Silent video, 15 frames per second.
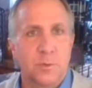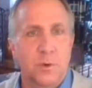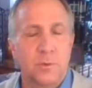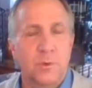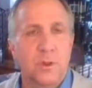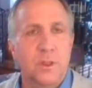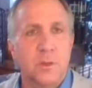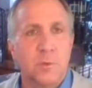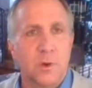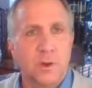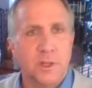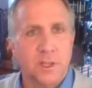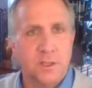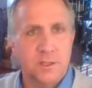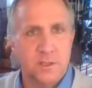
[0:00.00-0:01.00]
so we're really
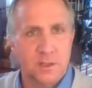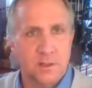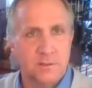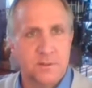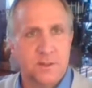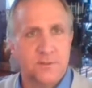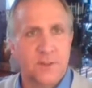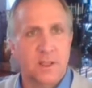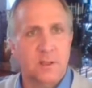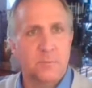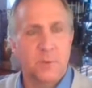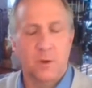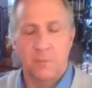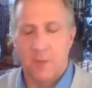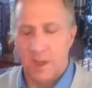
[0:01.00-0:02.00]
working to
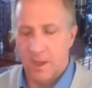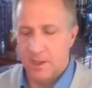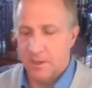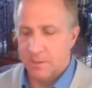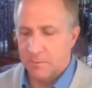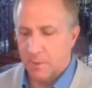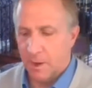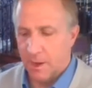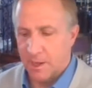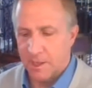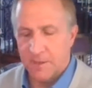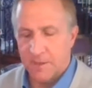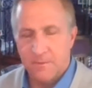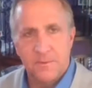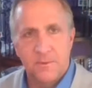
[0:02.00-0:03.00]
develop our mind and
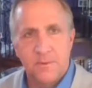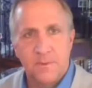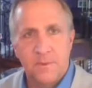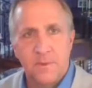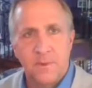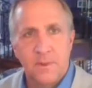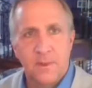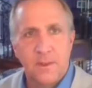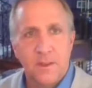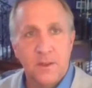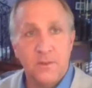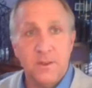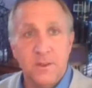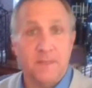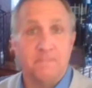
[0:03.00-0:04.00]
body.
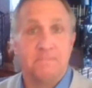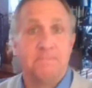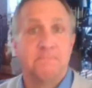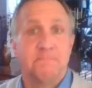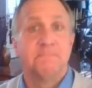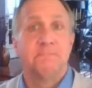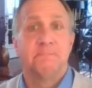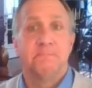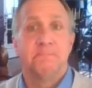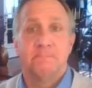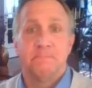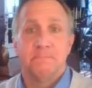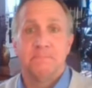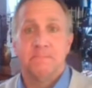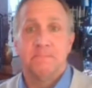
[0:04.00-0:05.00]
Okay.
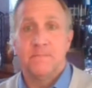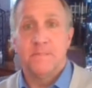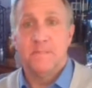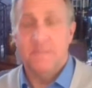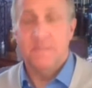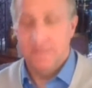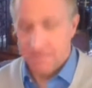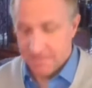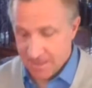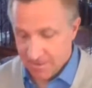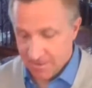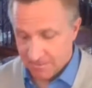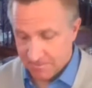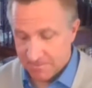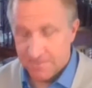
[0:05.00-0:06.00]

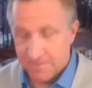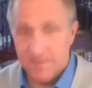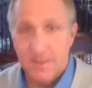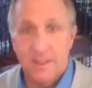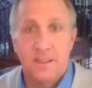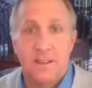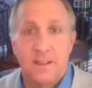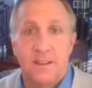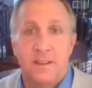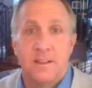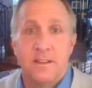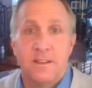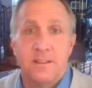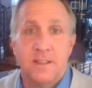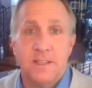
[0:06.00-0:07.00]
So
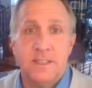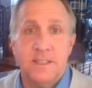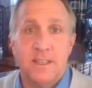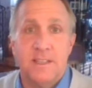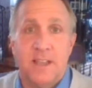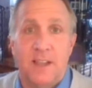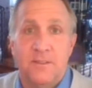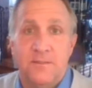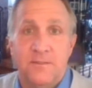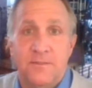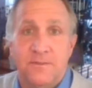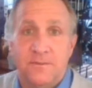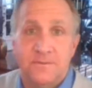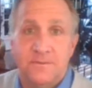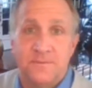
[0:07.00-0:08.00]
let's sit down.